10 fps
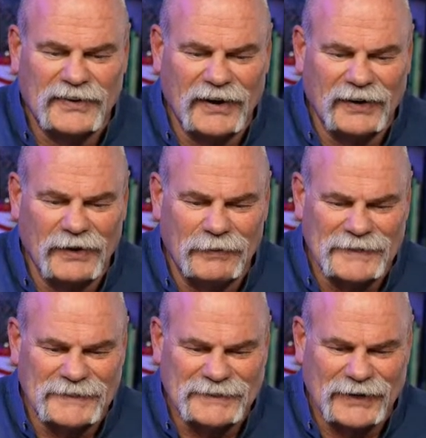Daryl
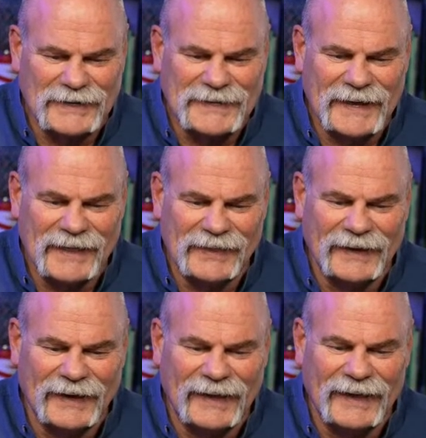Lopez, it's crazy how they
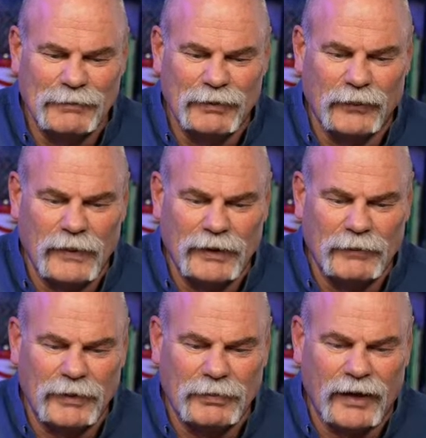can keep
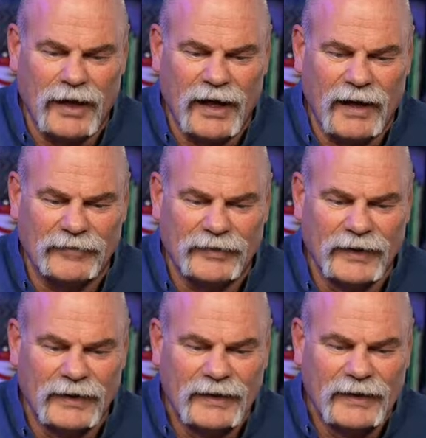ripping people off
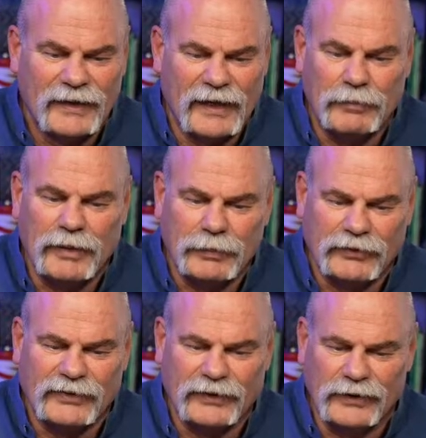and
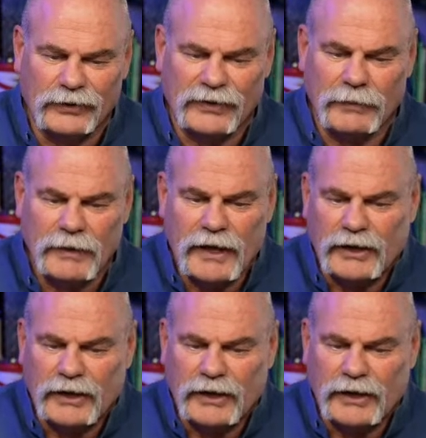people still use them.